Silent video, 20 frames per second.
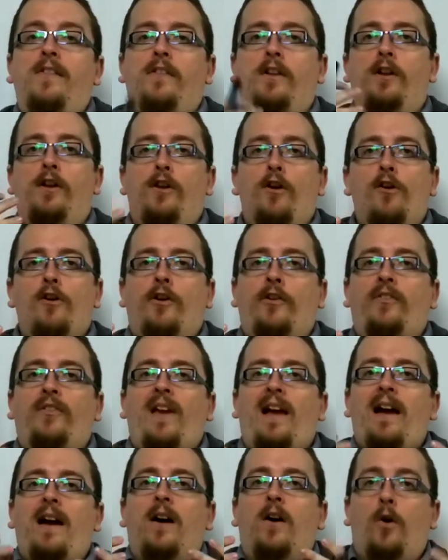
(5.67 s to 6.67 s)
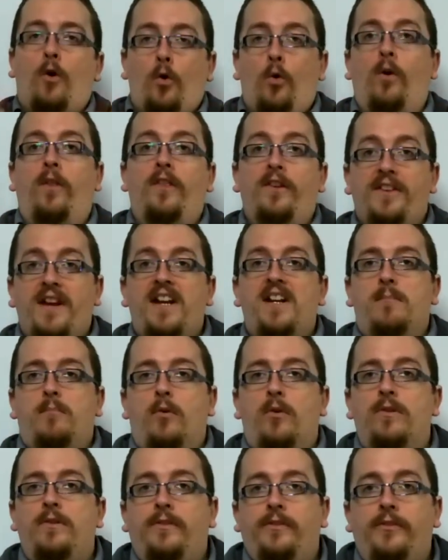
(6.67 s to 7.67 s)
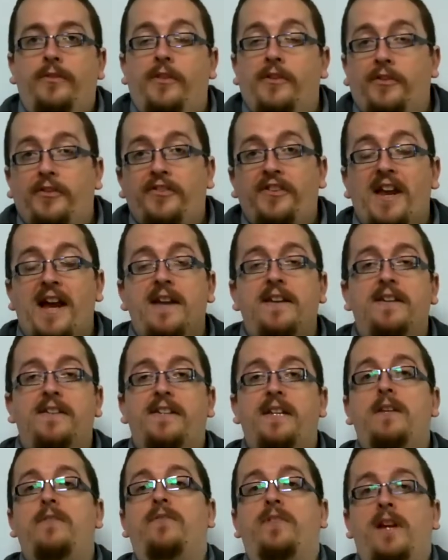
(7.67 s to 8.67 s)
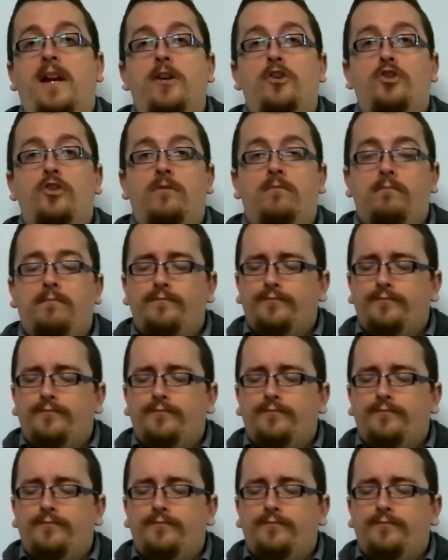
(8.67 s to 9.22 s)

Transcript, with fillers: that looks at all of the data points, the standard deviation.